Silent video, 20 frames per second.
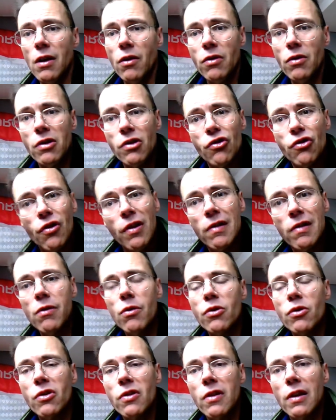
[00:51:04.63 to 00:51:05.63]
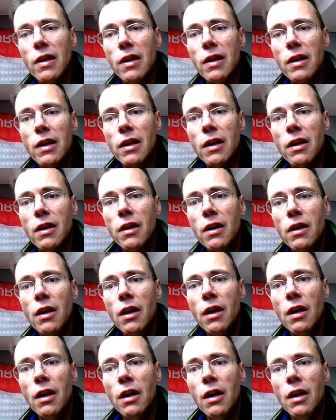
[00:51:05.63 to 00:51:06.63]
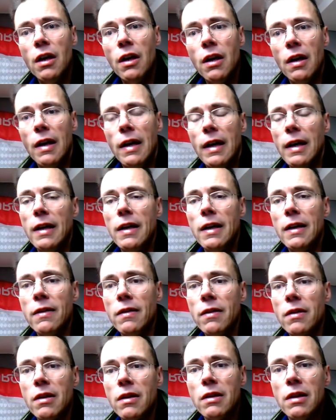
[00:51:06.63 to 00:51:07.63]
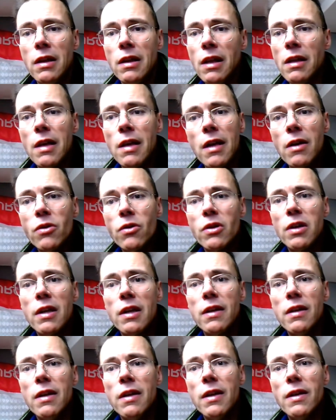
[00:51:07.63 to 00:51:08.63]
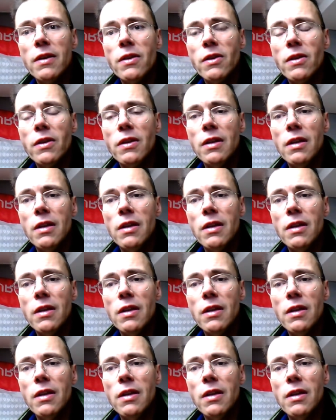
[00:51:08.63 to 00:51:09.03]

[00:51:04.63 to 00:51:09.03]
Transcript: how the street looks like, and the details like this,